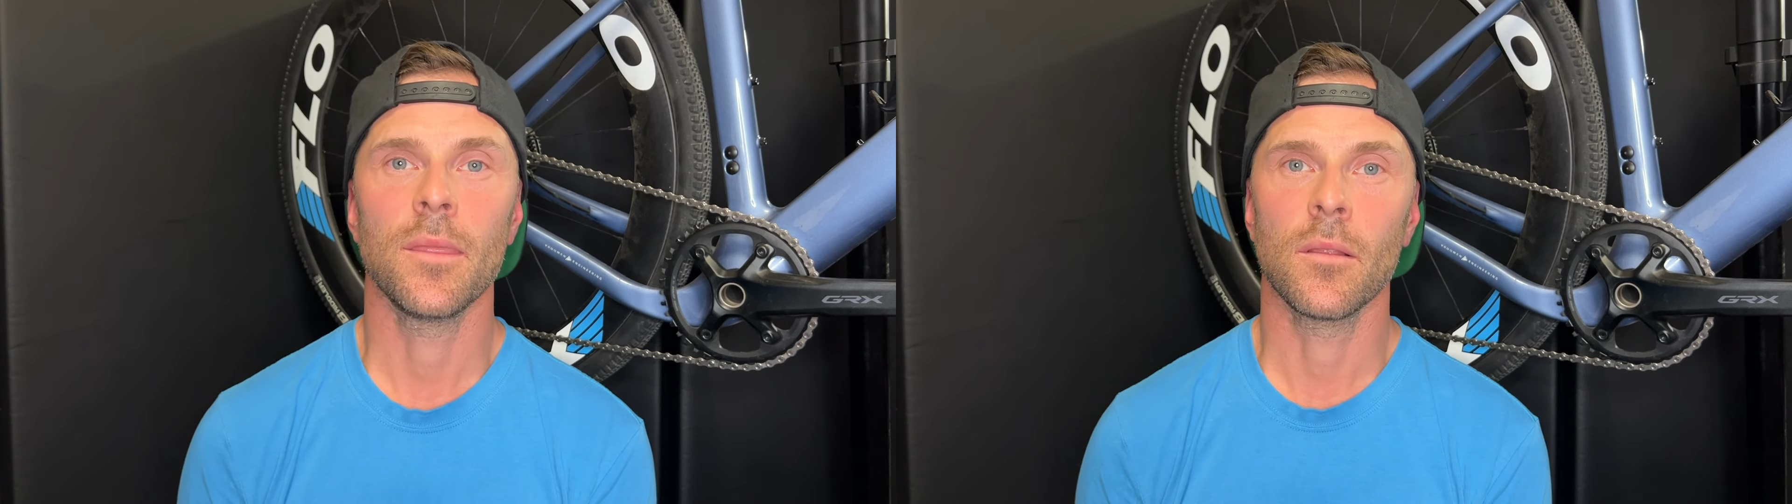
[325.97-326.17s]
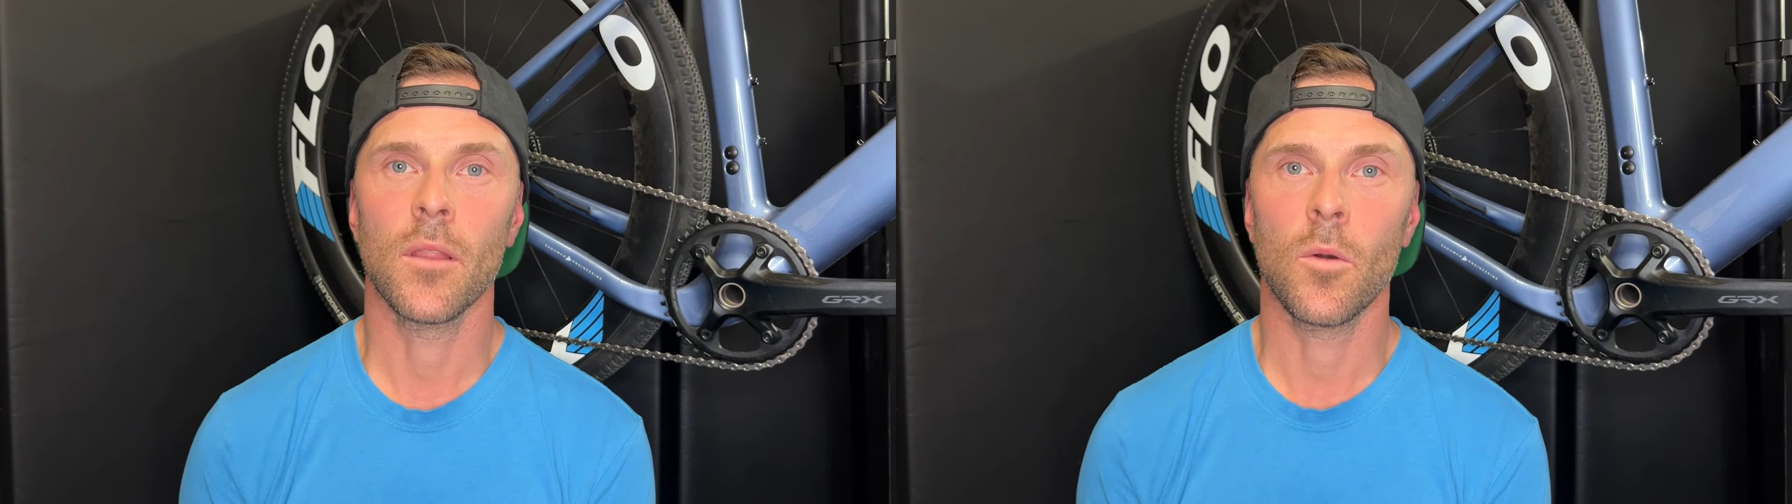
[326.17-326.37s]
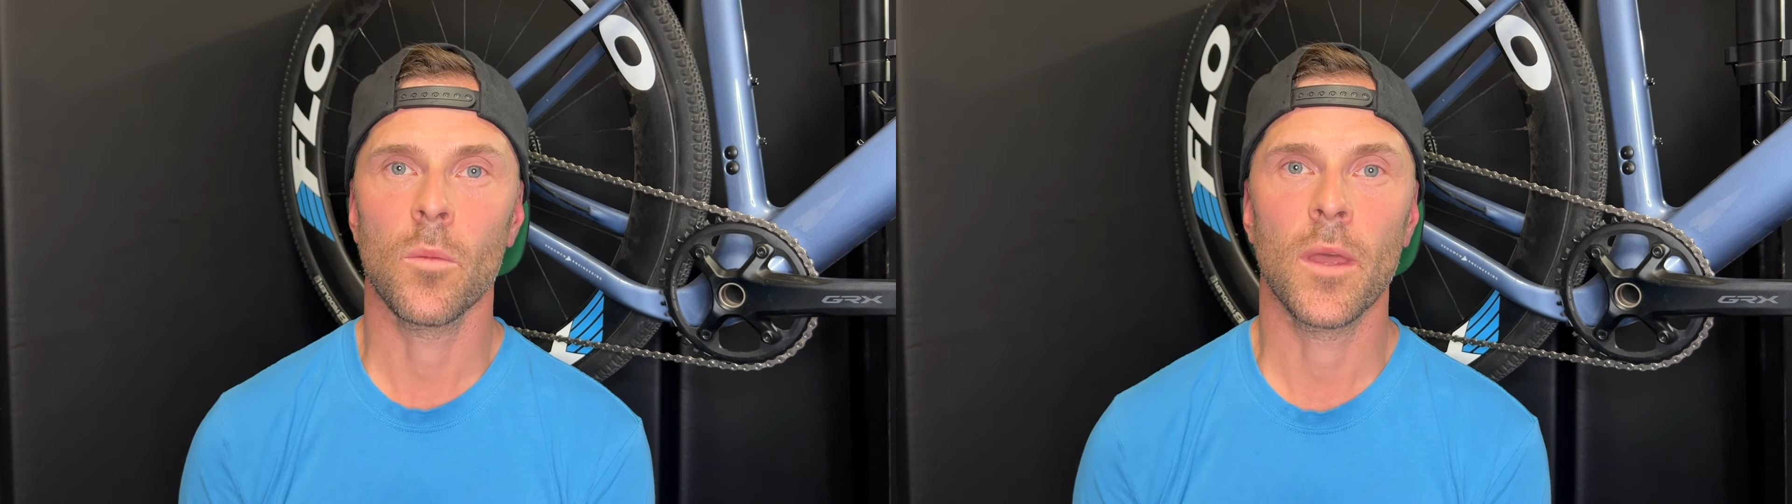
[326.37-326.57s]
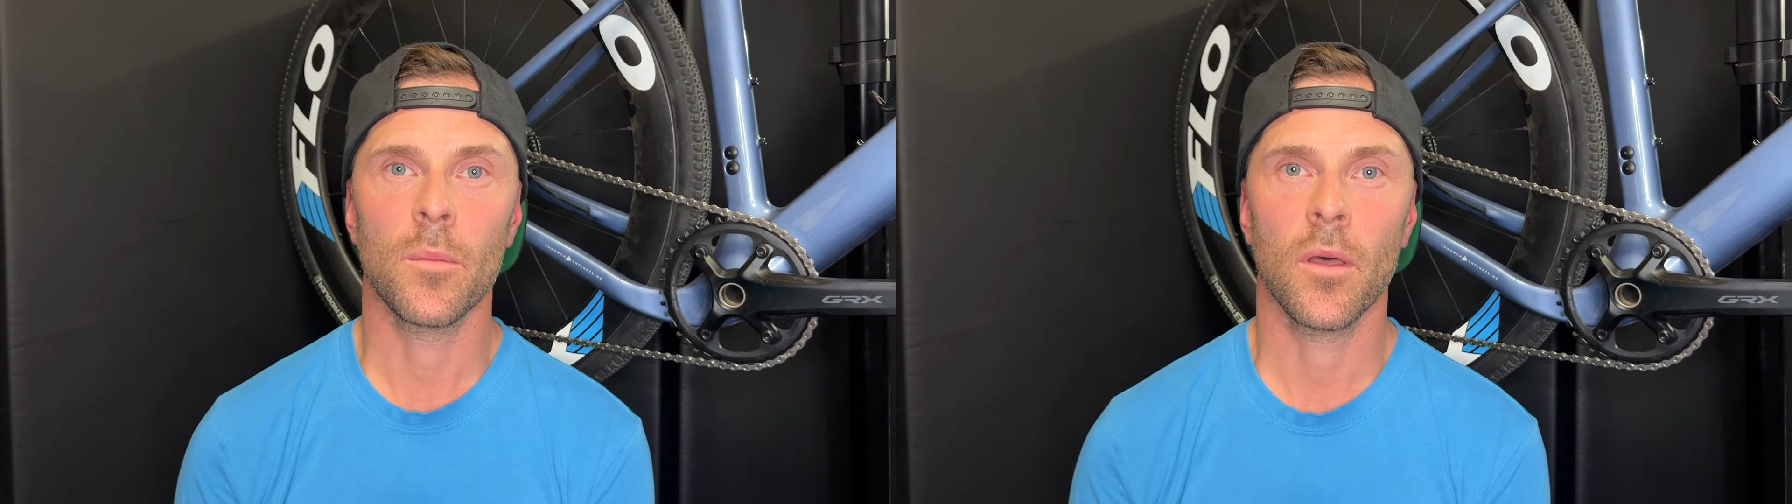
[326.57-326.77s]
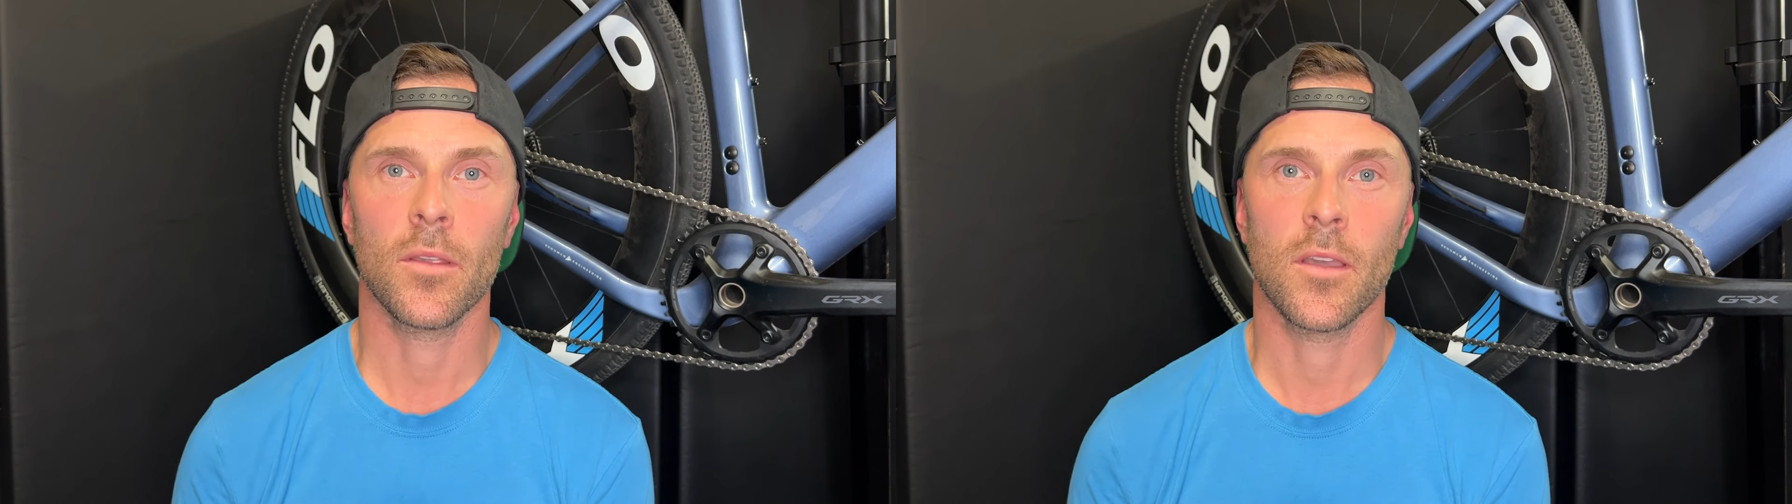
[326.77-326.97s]
the lower
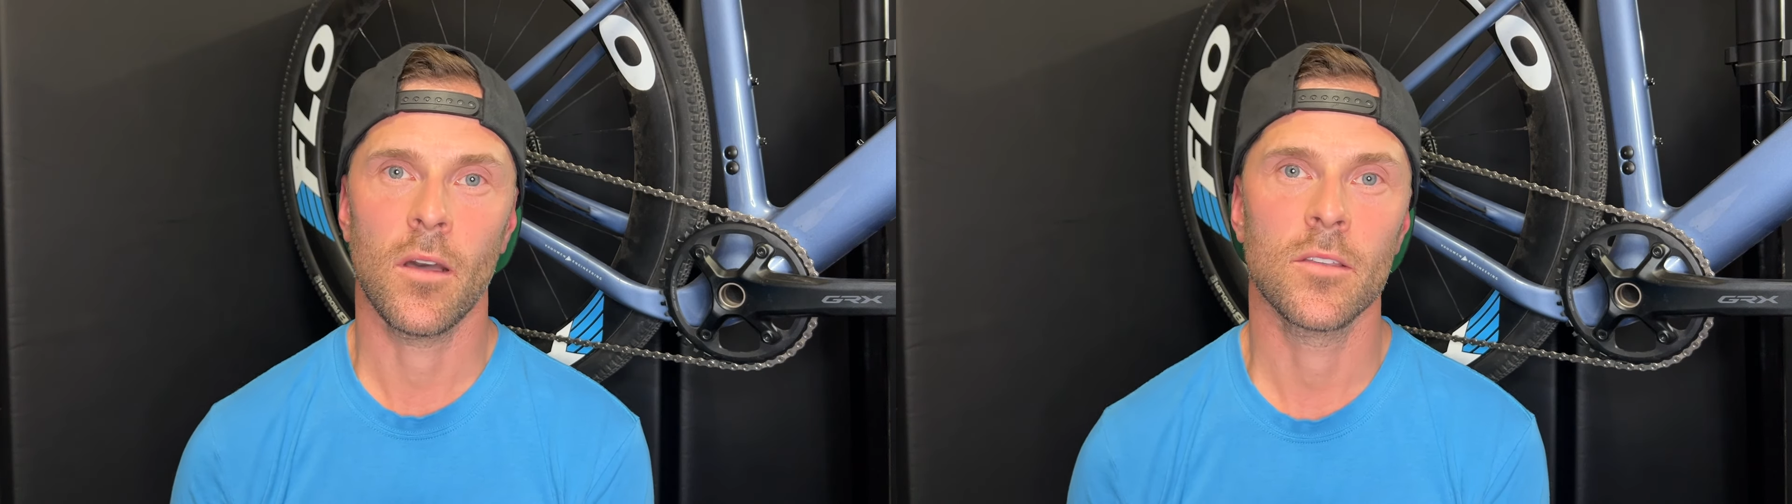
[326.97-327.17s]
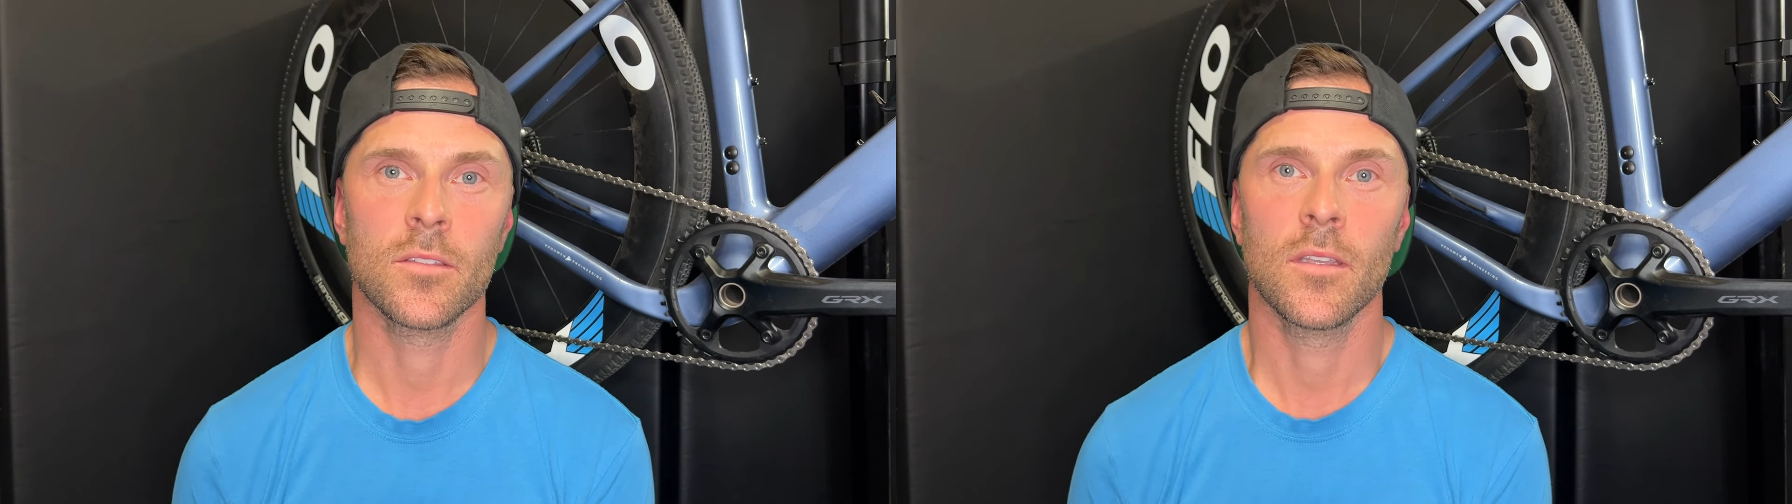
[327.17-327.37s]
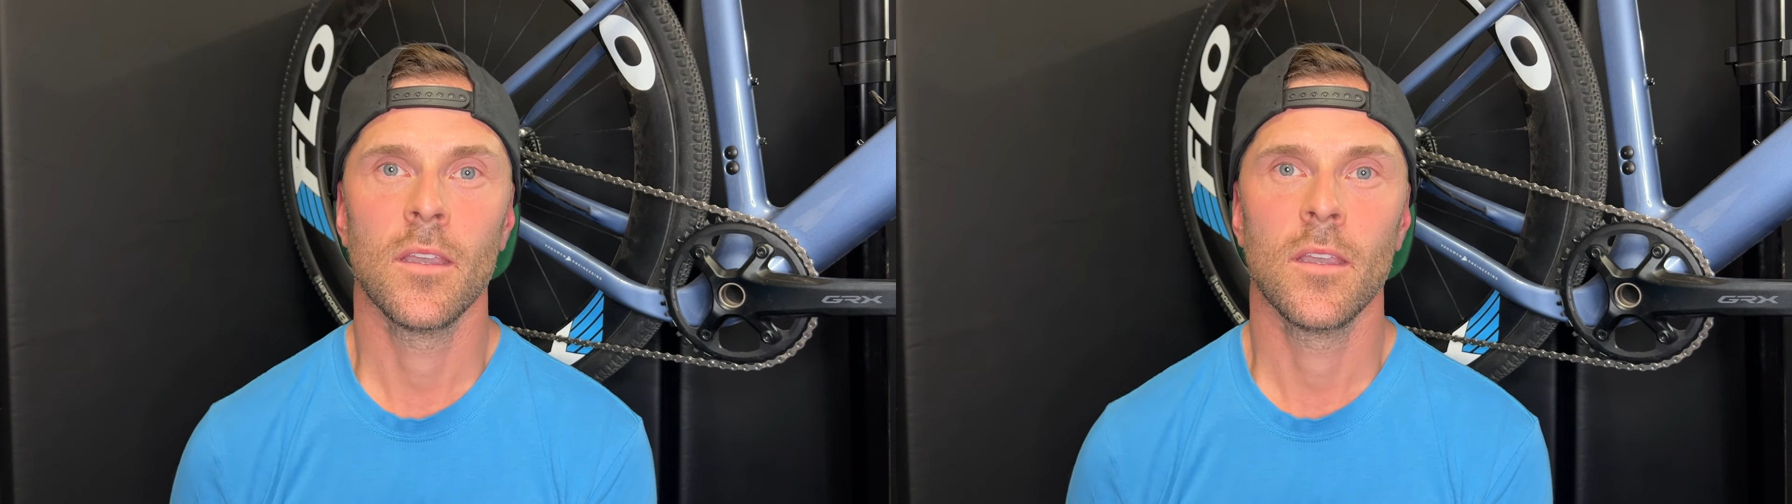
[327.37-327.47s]
metabolic cost